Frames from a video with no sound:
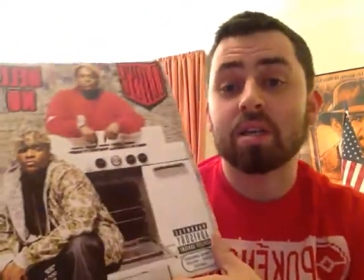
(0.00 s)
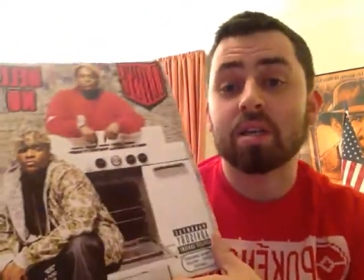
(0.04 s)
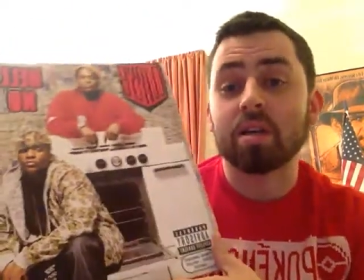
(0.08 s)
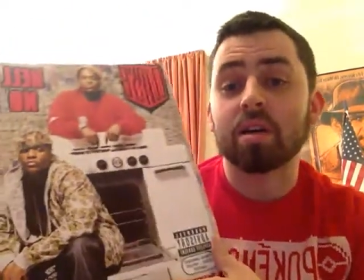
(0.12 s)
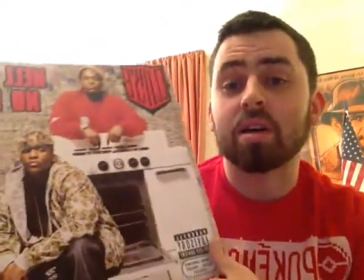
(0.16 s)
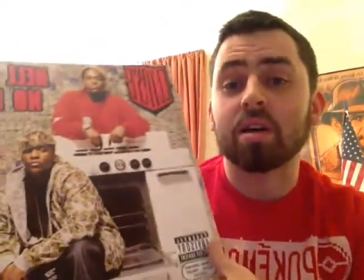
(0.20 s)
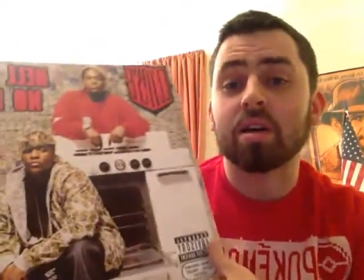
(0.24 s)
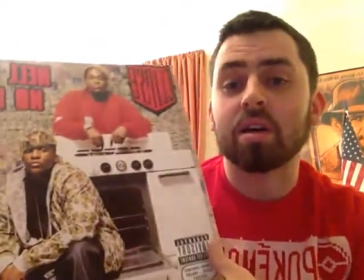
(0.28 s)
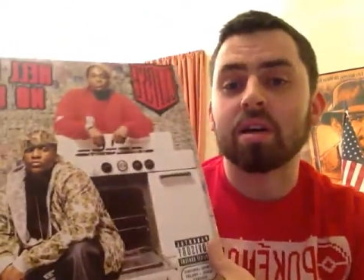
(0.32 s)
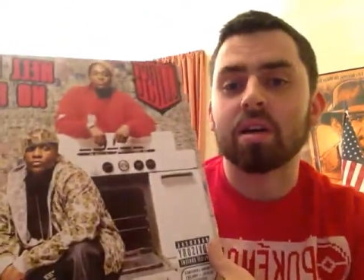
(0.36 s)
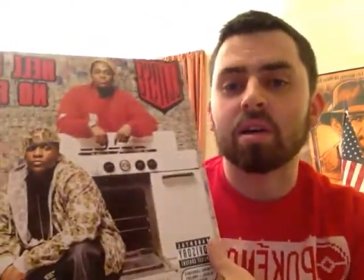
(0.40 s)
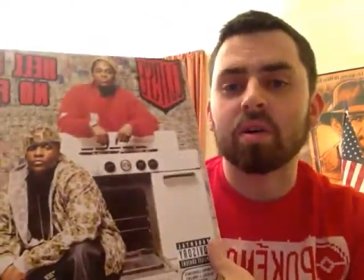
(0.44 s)

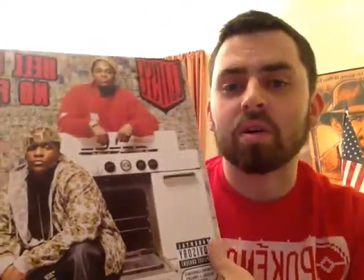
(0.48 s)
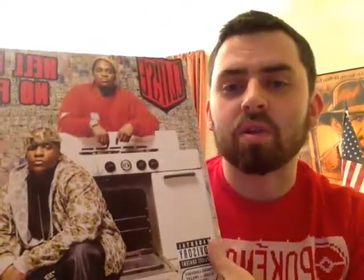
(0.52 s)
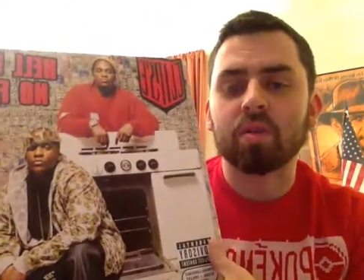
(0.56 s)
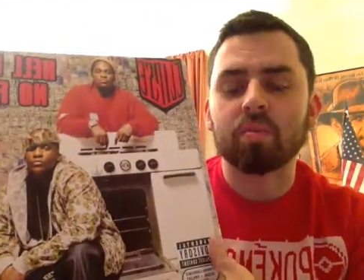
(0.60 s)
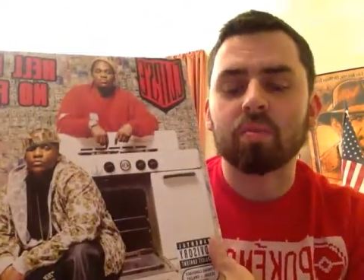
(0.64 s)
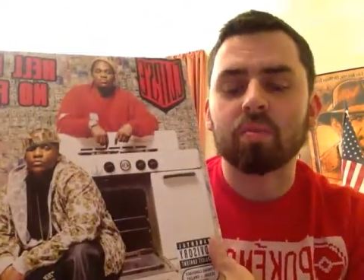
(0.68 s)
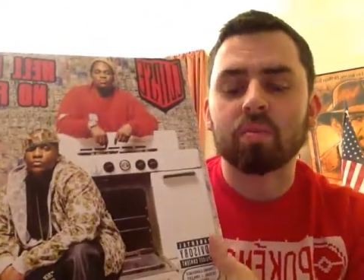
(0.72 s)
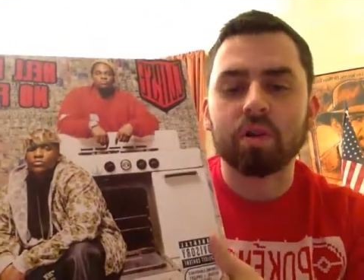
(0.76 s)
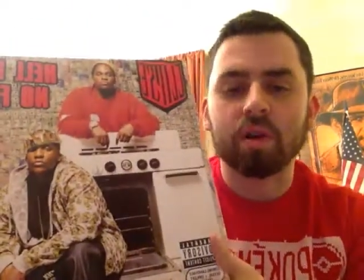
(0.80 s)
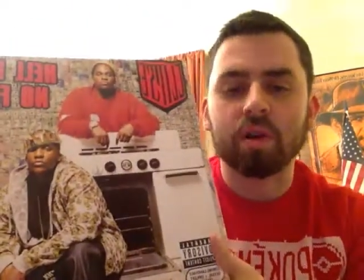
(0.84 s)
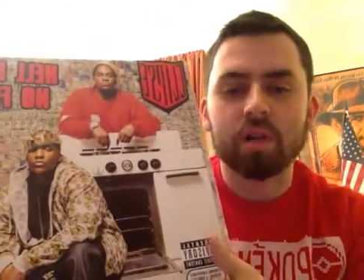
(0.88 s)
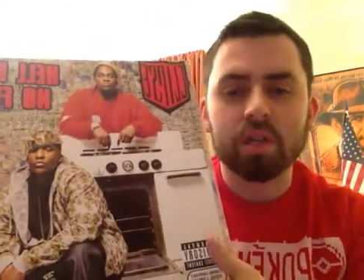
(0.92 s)
The
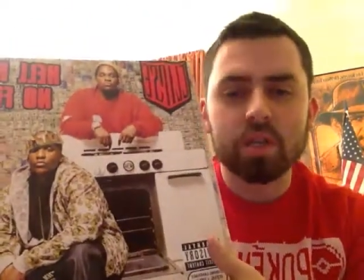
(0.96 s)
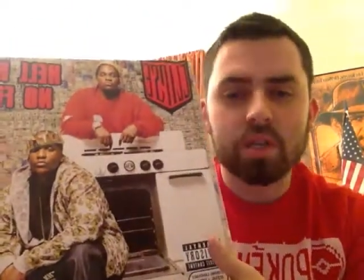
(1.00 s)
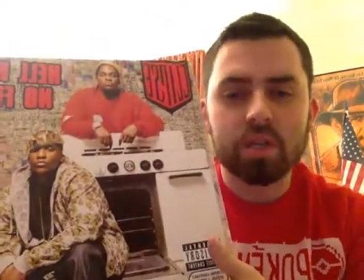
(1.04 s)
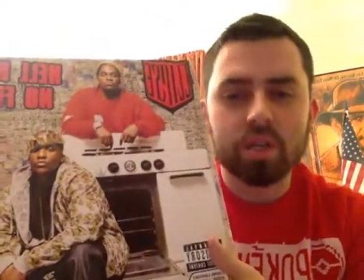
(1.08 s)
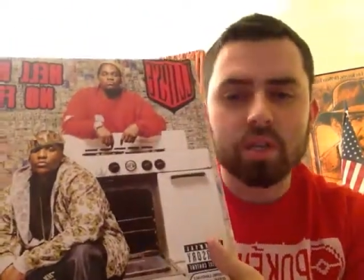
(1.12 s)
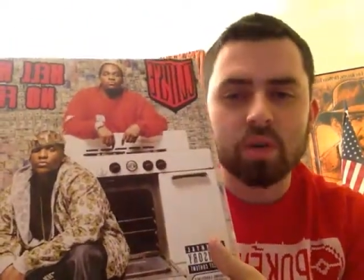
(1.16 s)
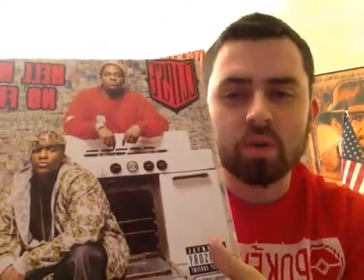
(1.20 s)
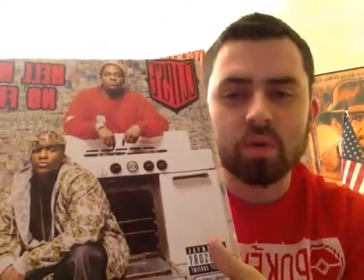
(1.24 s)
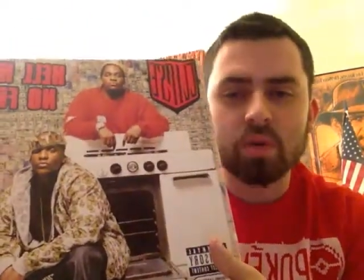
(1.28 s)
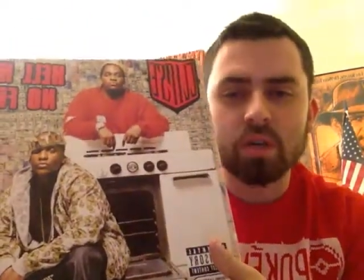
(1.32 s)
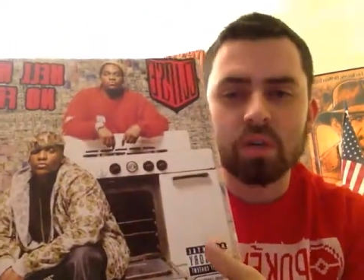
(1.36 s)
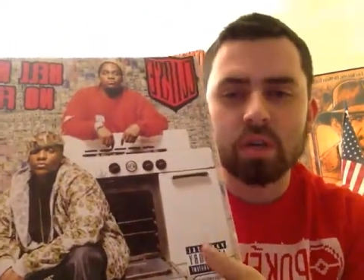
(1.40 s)
production's
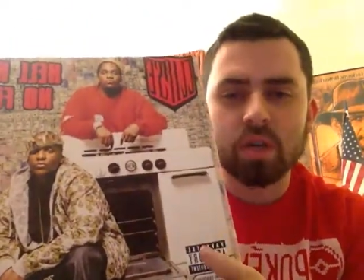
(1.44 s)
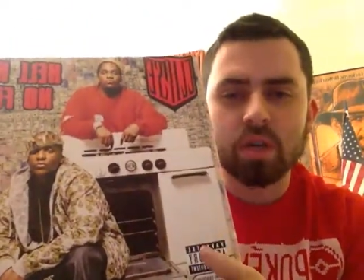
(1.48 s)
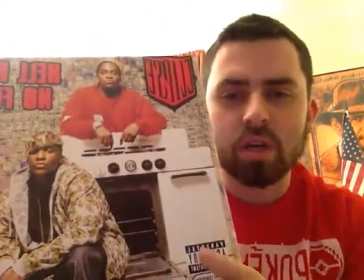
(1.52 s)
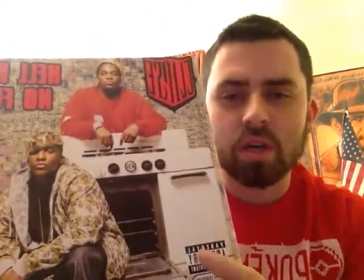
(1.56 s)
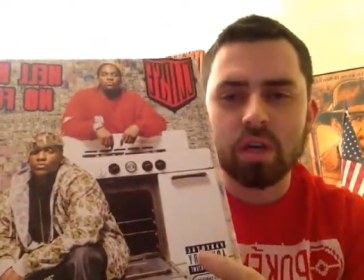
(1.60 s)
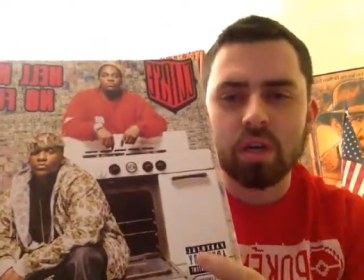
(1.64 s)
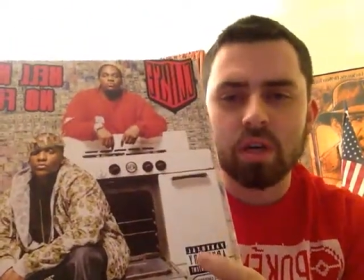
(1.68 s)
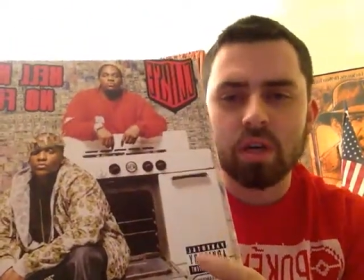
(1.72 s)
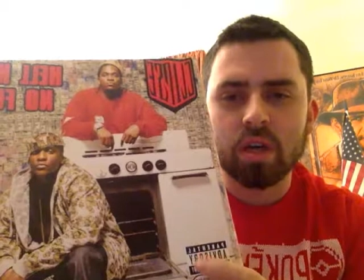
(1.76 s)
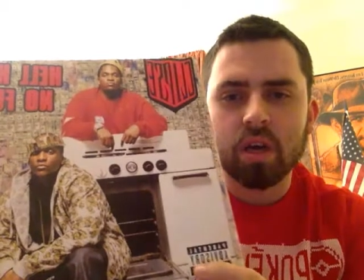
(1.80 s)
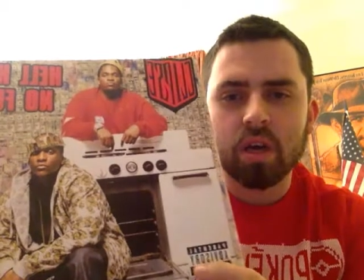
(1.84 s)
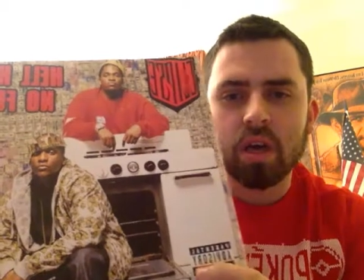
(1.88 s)
always
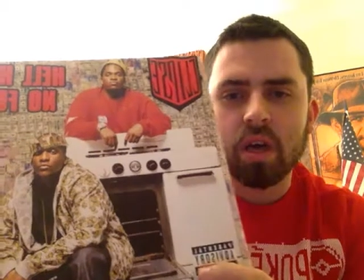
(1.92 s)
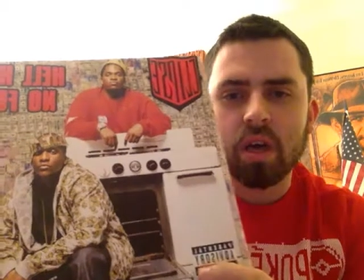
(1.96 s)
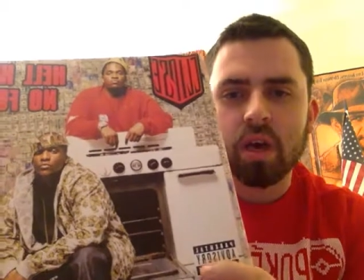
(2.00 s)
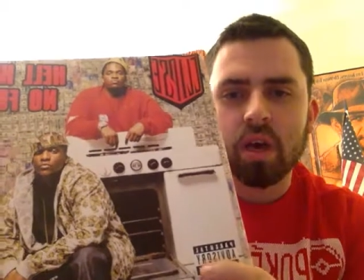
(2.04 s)
tight,